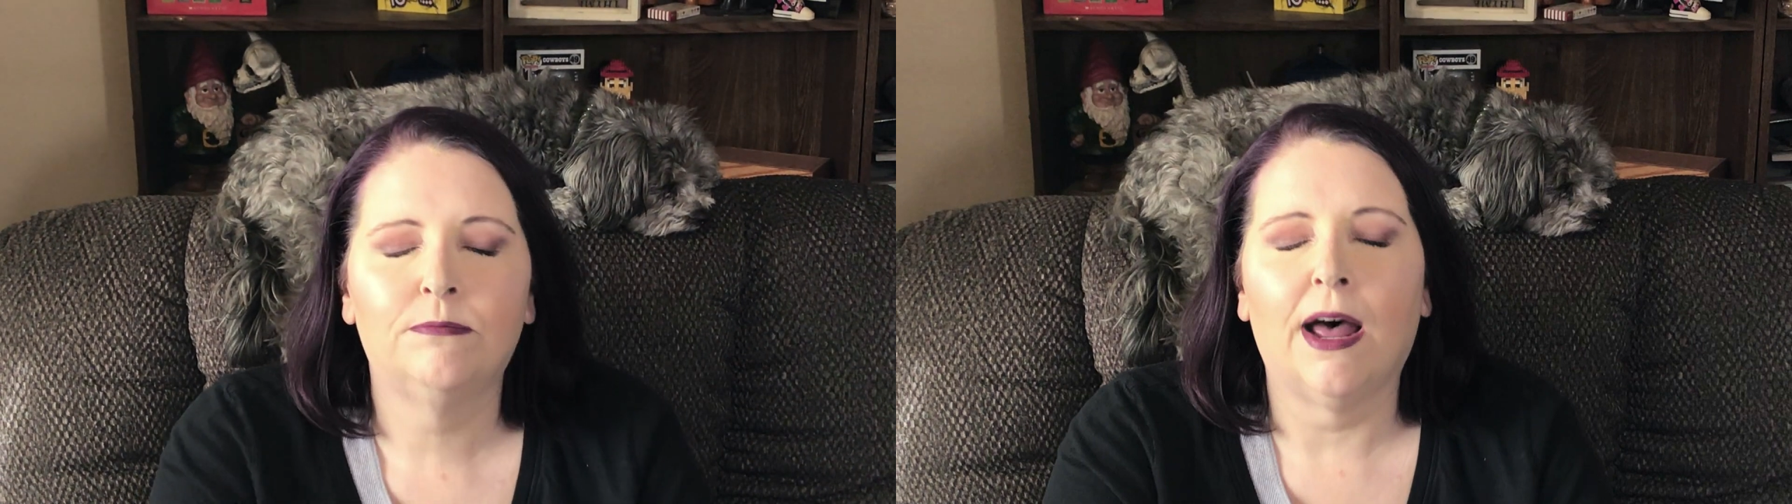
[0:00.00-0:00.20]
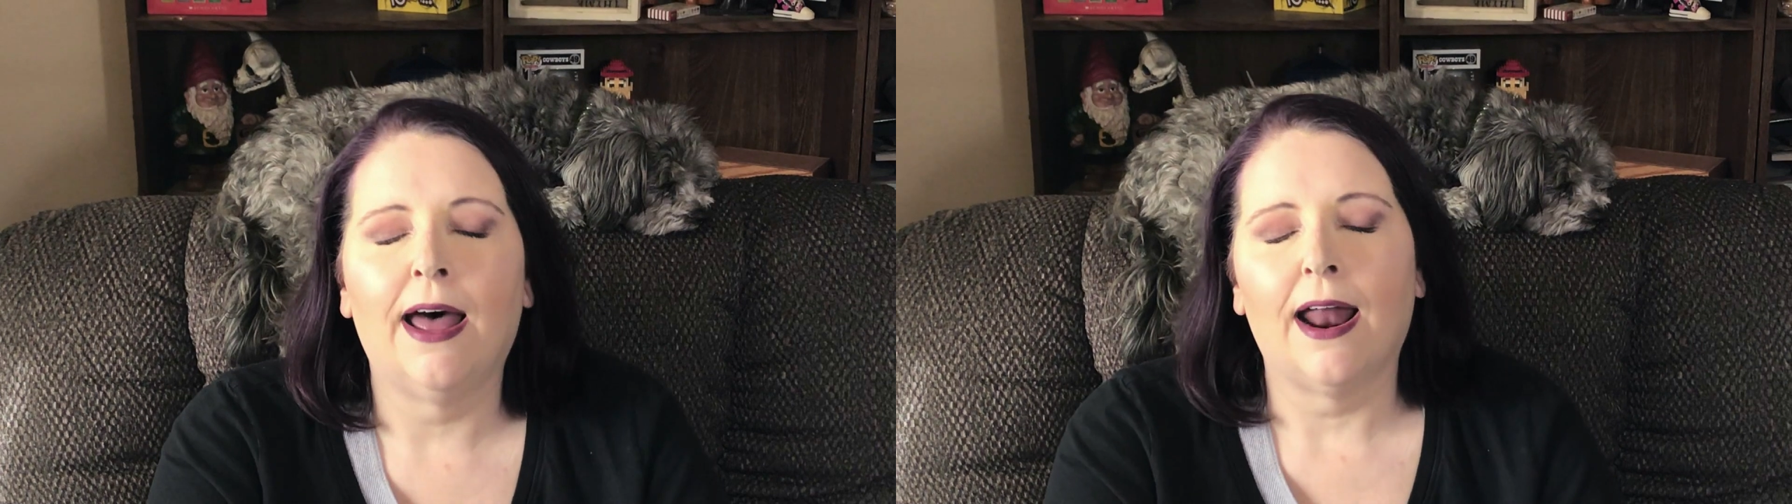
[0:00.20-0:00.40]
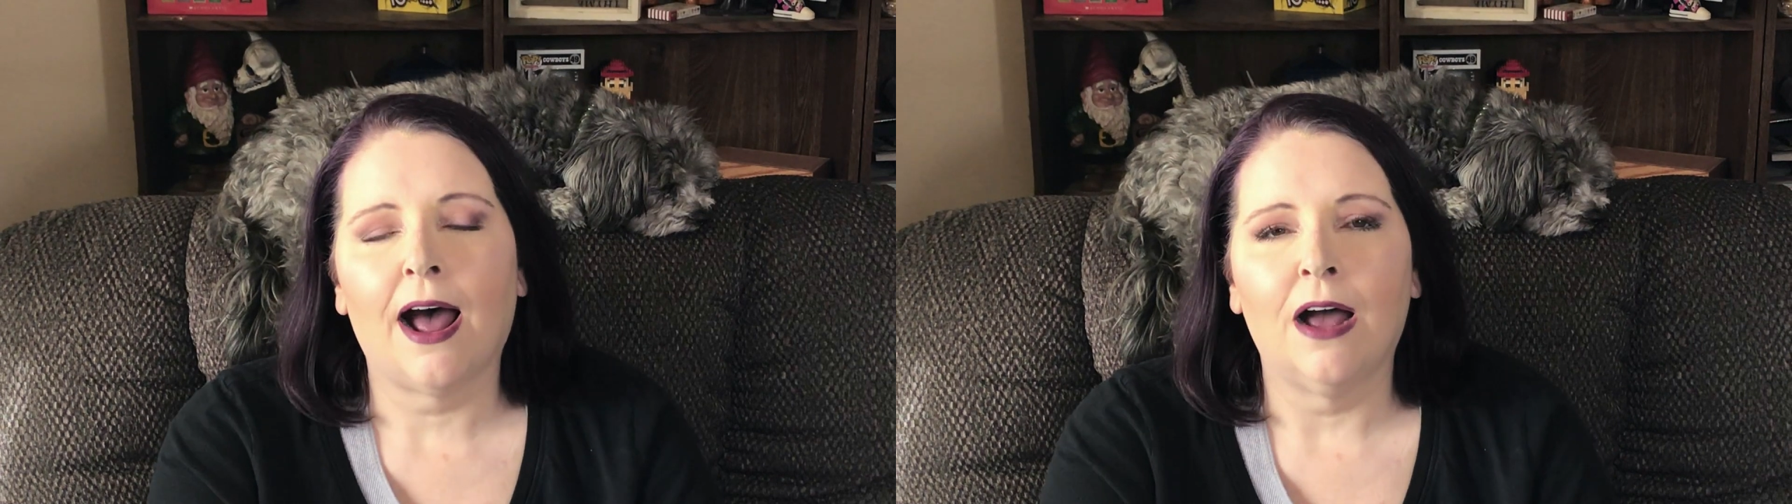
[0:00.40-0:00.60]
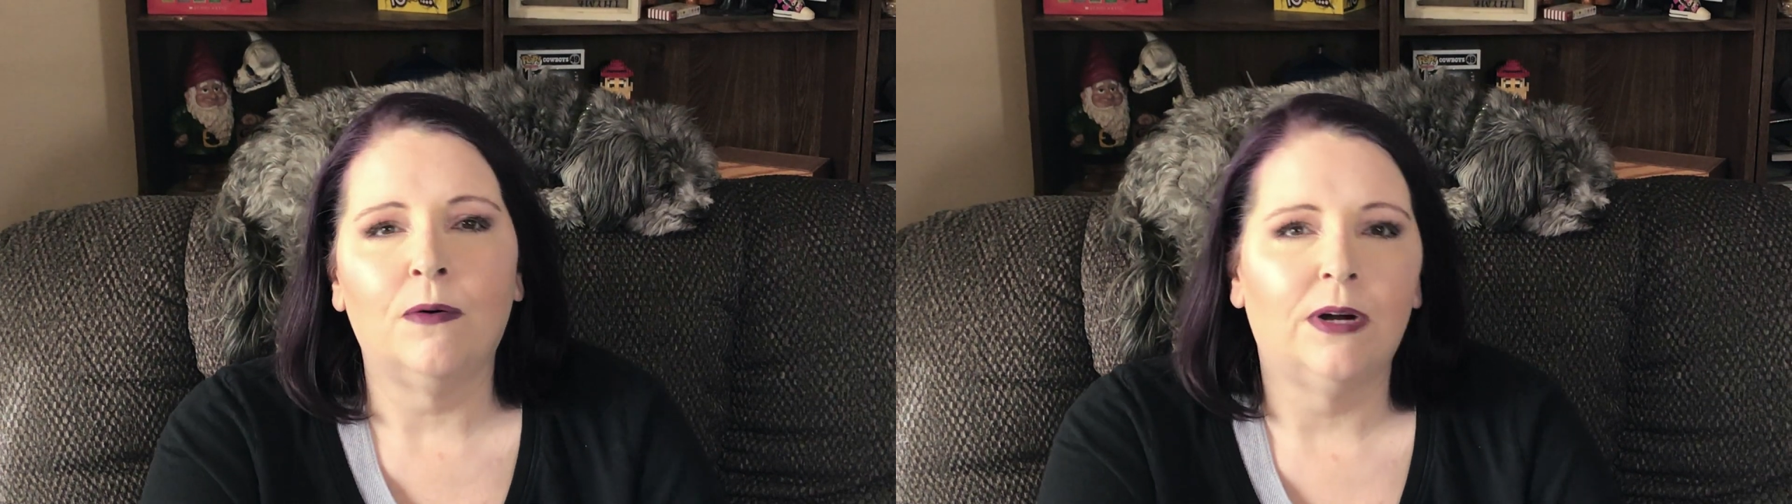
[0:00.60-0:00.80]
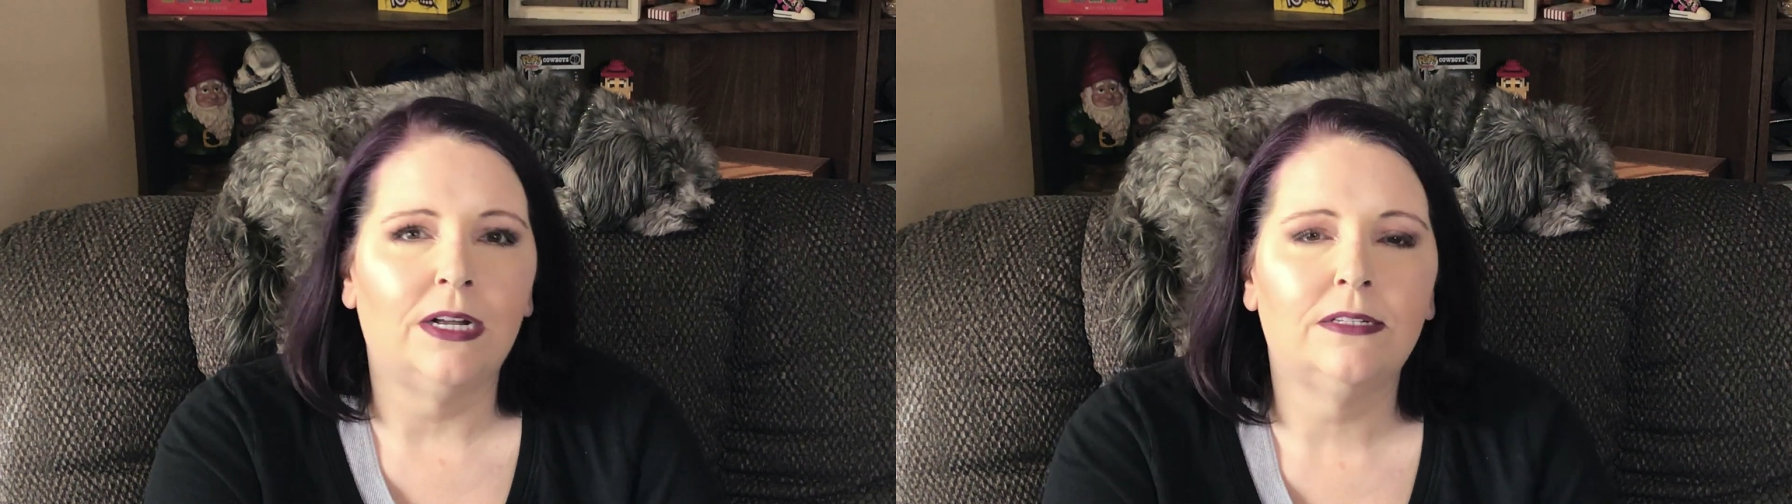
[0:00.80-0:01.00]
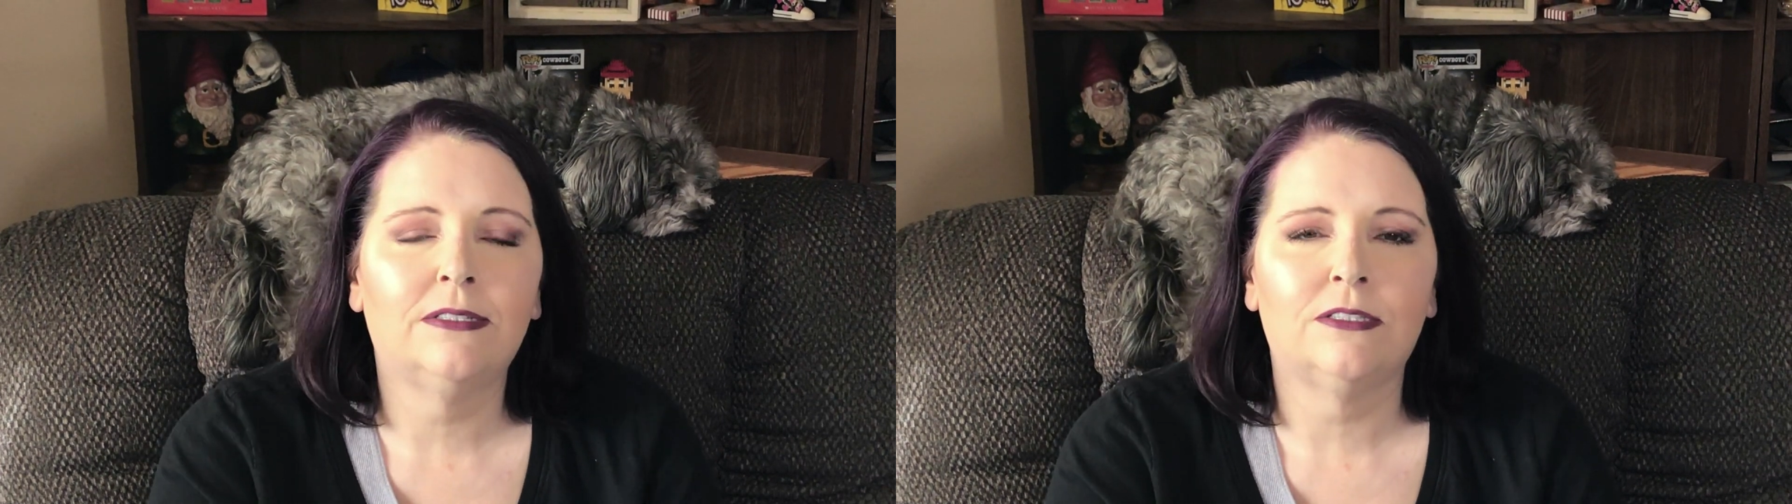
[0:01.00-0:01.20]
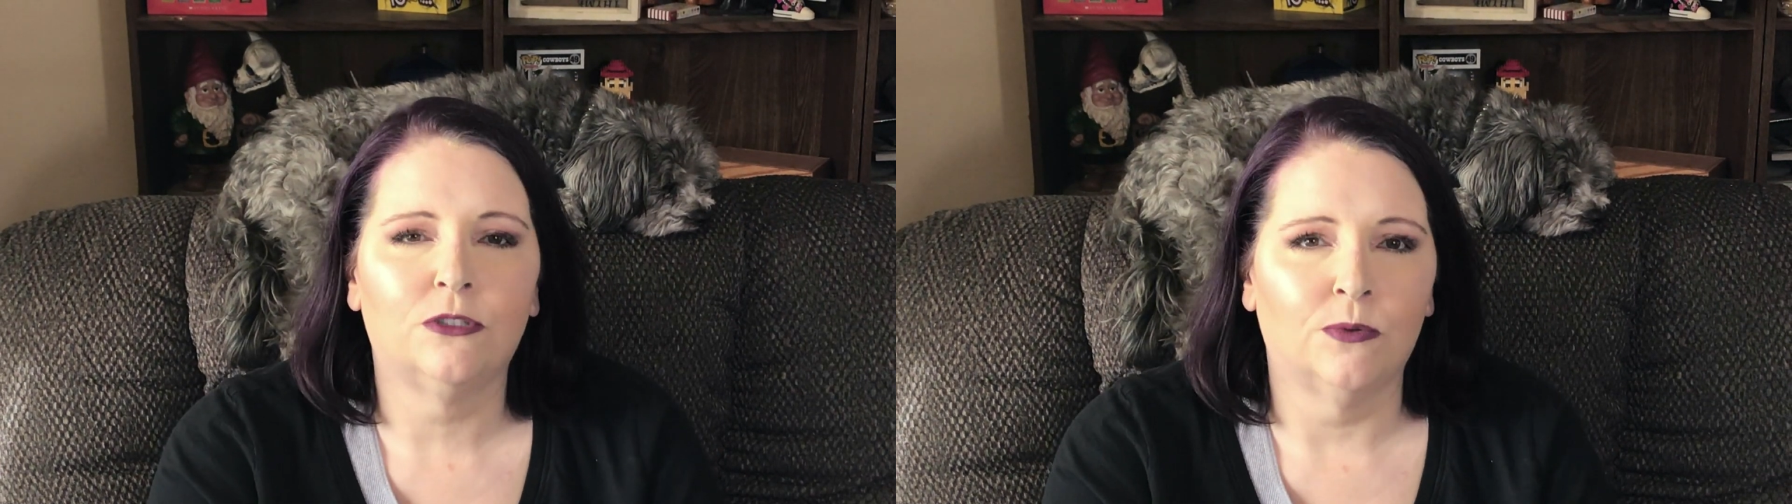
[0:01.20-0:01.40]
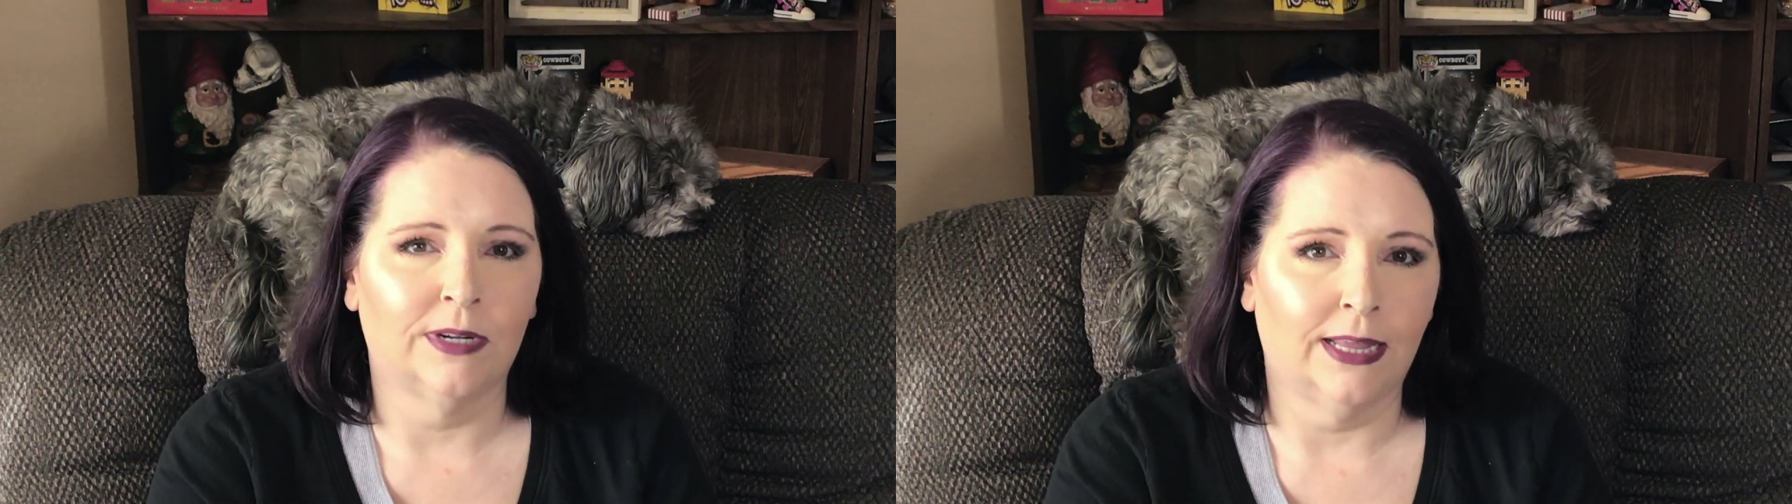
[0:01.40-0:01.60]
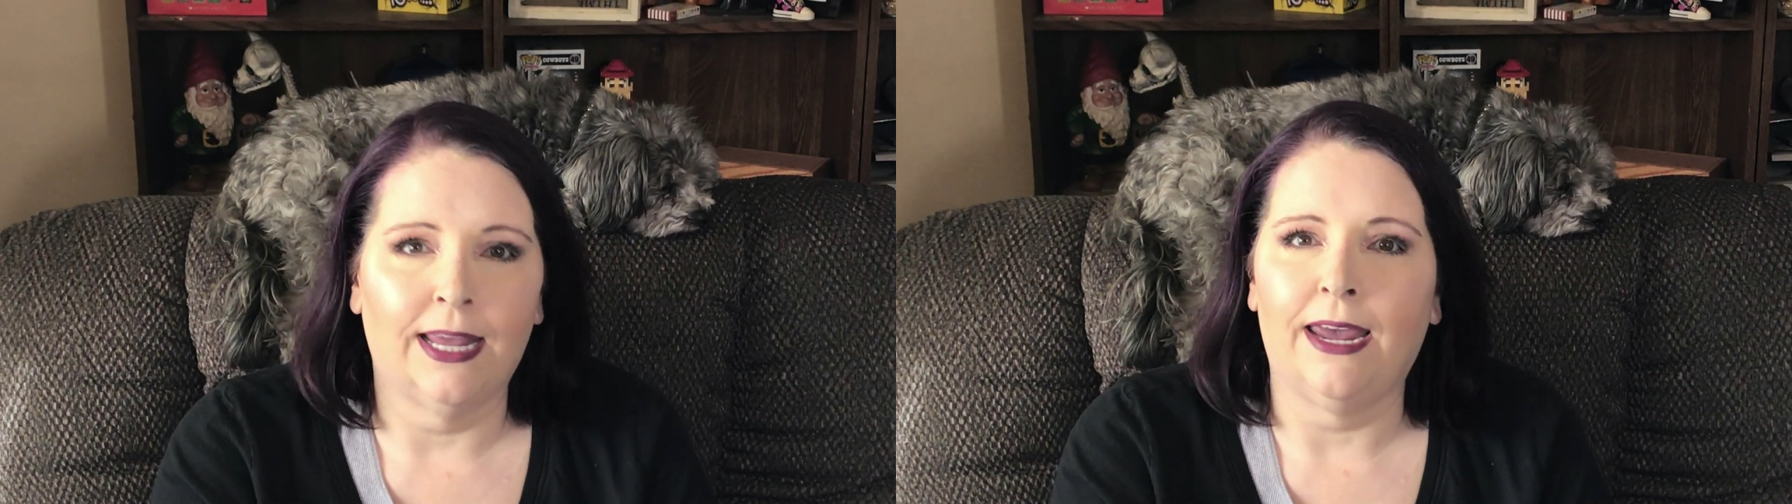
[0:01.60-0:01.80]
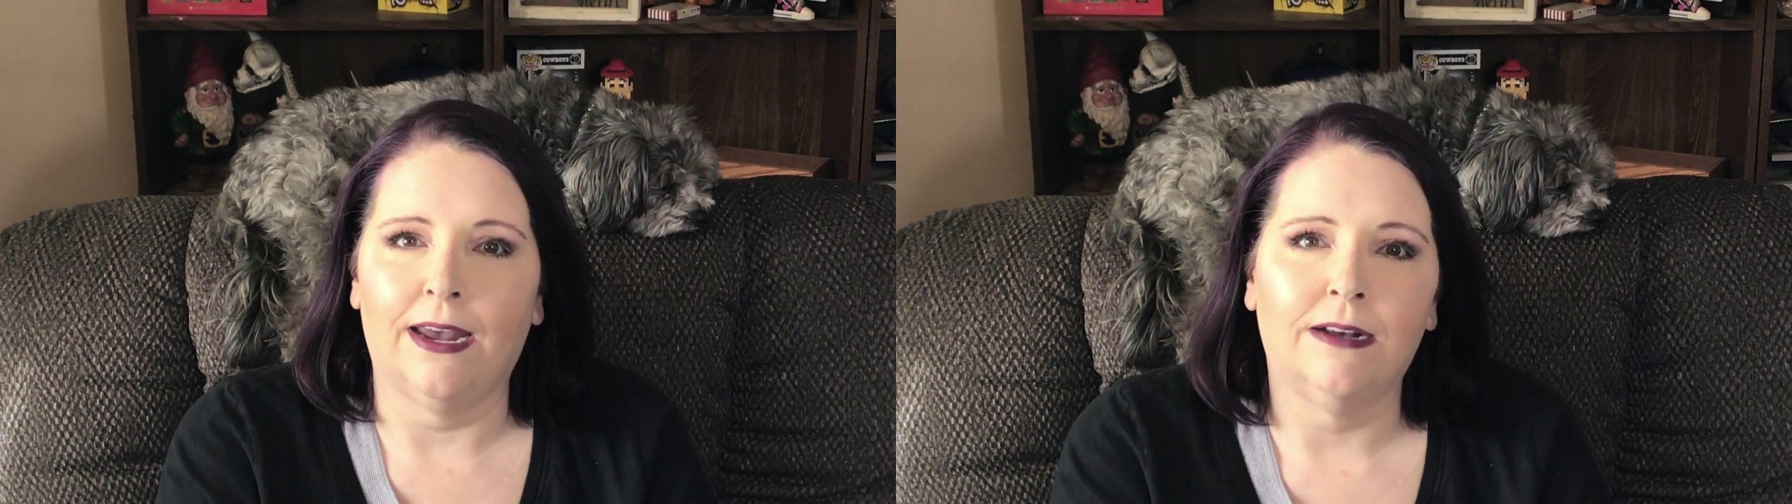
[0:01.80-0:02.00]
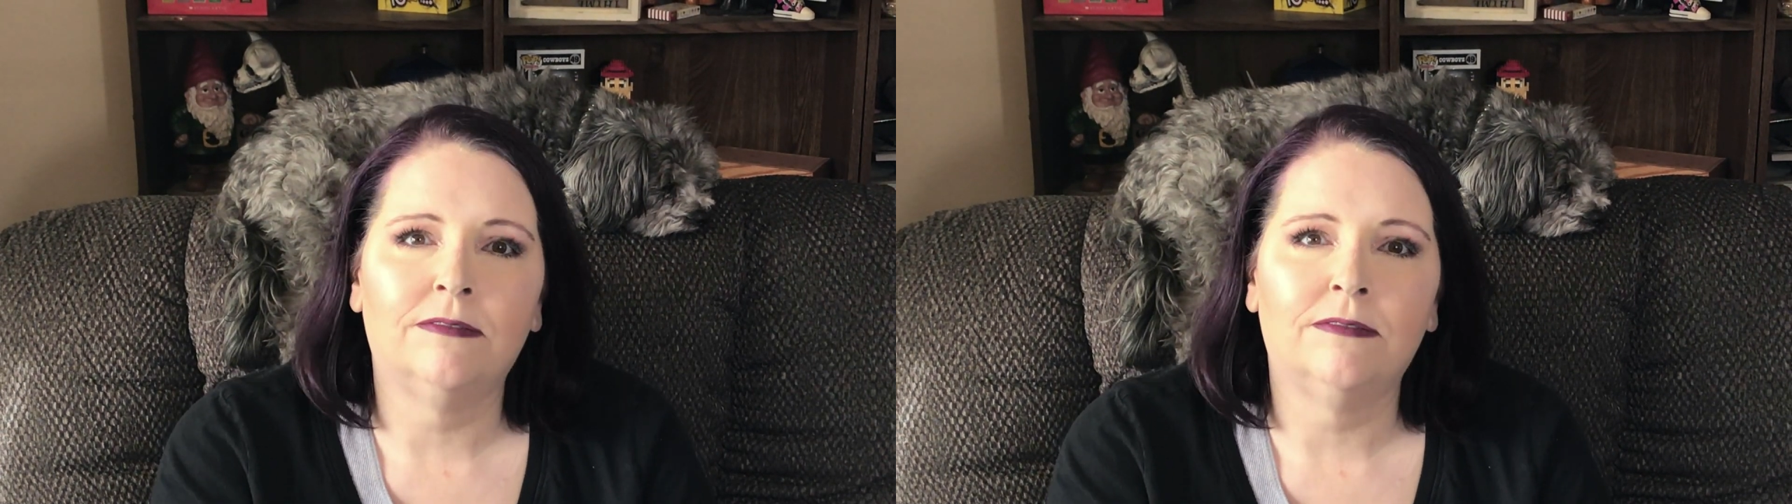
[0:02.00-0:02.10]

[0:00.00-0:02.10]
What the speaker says: but I was relieved